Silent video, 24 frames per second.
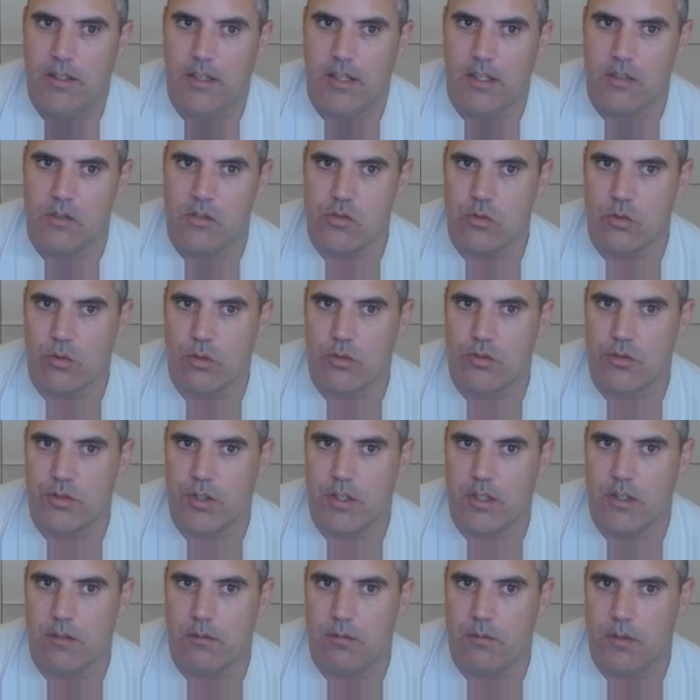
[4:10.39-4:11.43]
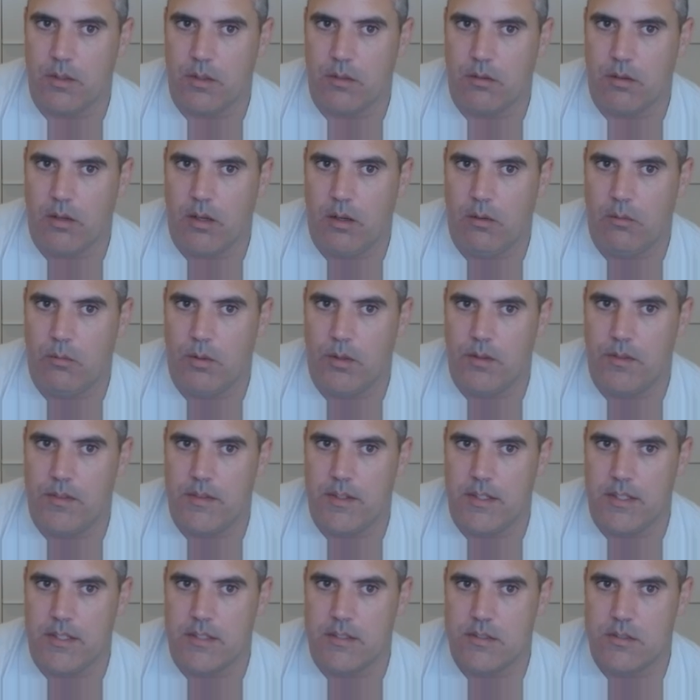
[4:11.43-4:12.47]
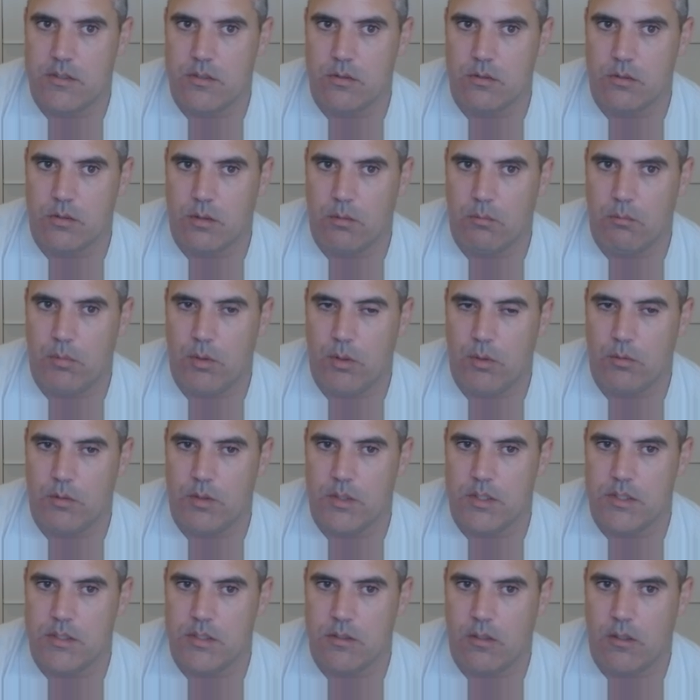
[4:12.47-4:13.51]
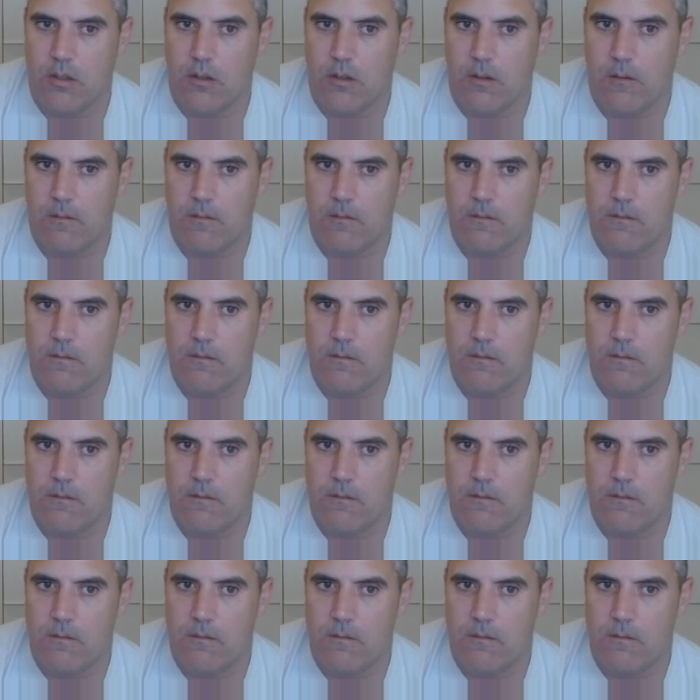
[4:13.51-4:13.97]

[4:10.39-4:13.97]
and you're trying to figure out what these two components are.